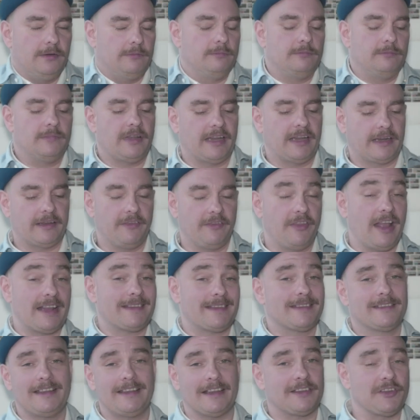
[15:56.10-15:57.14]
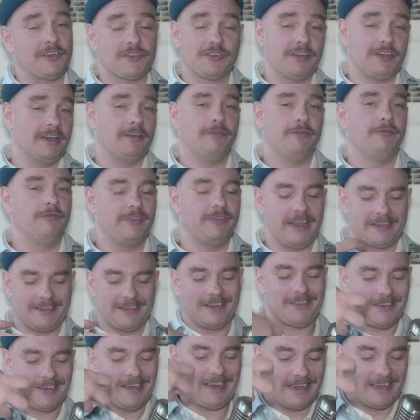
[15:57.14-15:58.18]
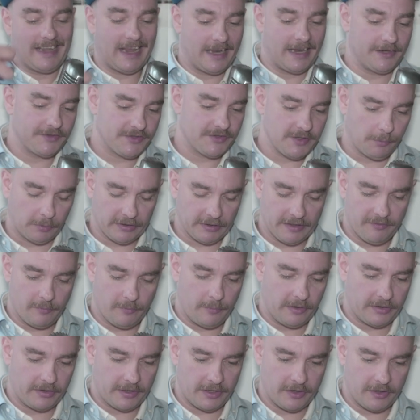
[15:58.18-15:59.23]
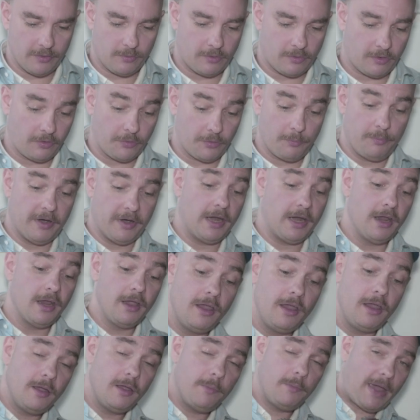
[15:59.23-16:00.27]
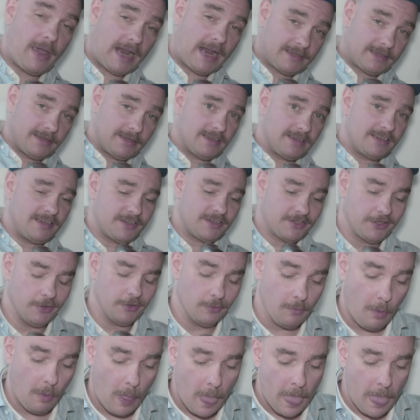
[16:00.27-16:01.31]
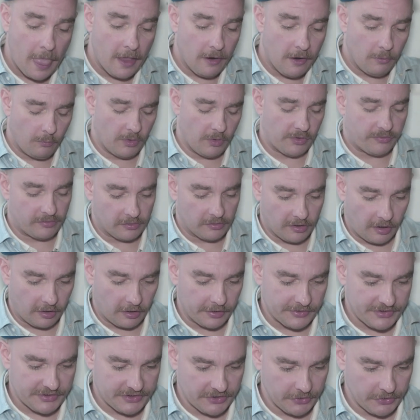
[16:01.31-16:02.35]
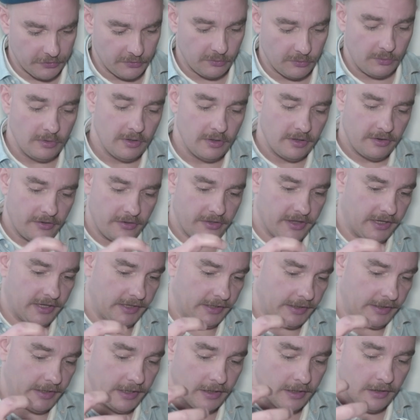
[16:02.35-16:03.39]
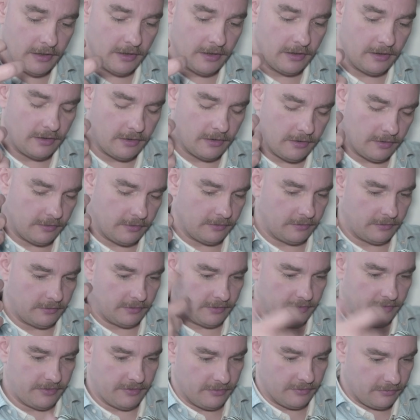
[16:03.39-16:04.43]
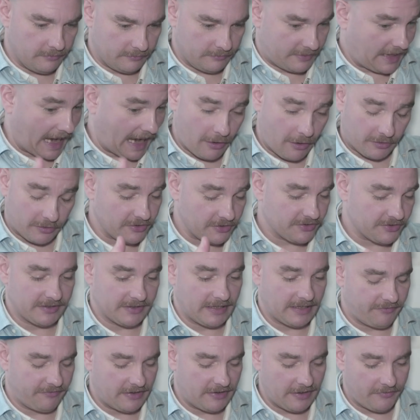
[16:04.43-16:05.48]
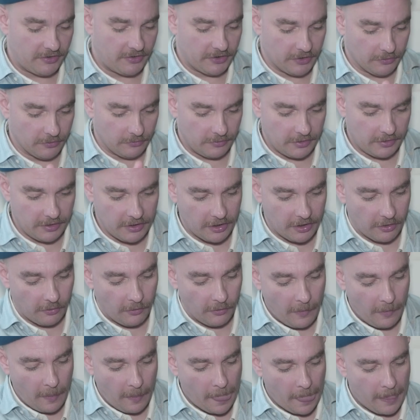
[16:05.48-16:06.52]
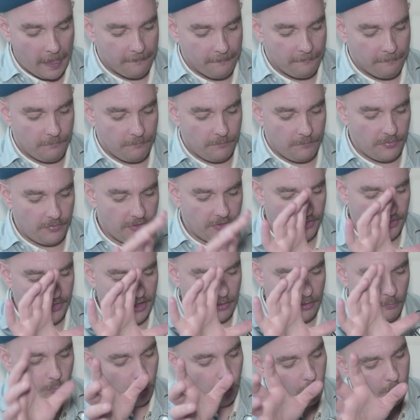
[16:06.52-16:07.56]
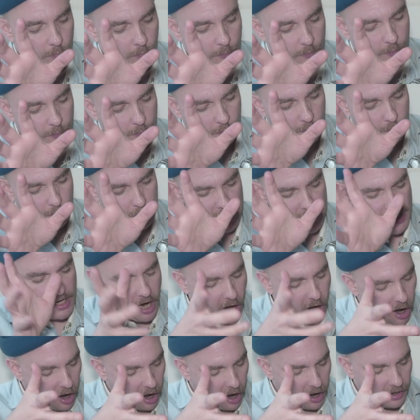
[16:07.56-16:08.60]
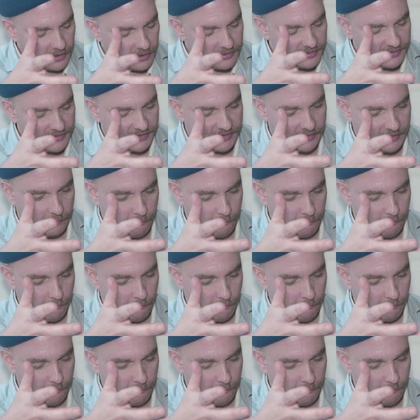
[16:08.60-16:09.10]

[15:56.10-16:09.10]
Like that's that doesn't in, that doesn't engage the believability of the world. But back to this issue, with regards to the characters that they've given you, you know, they because